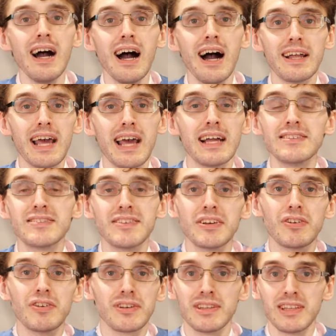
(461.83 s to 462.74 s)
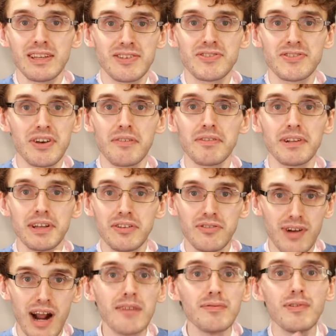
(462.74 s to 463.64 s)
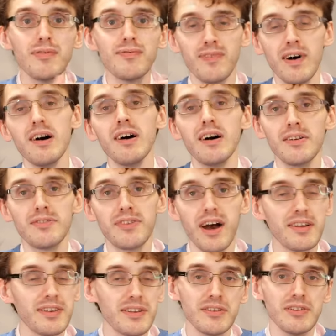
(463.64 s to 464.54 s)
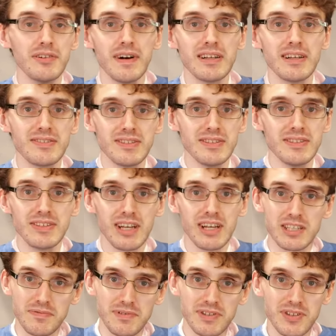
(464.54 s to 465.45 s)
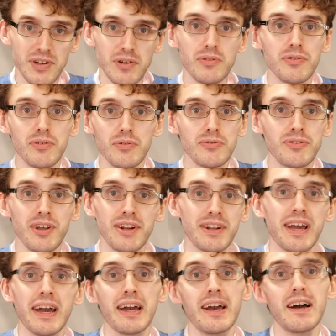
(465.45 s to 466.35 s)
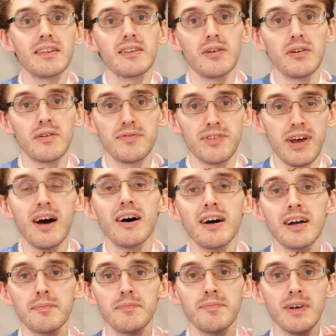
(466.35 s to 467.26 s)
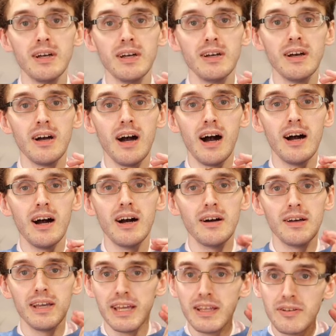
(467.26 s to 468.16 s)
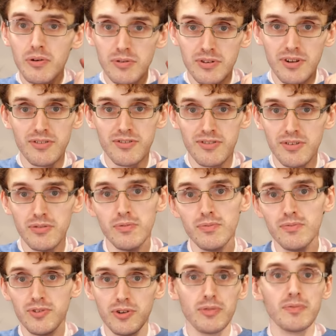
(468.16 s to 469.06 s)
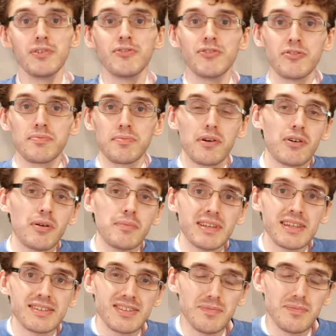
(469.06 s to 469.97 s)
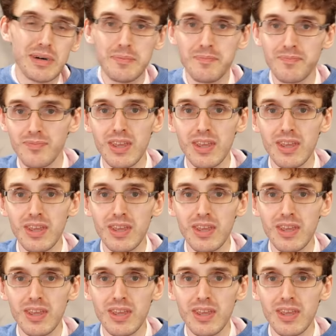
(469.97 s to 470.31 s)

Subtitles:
and hence he couldn't necessarily travel far to other universities as a result or dedicate a lot of time in order to do a research program in the summer.